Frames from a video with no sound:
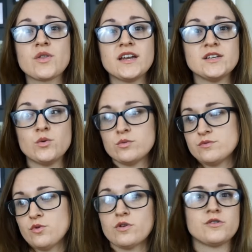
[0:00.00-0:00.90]
that
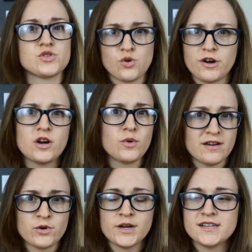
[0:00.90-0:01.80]
you, or your story or
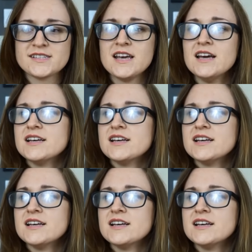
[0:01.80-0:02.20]
whatever it is,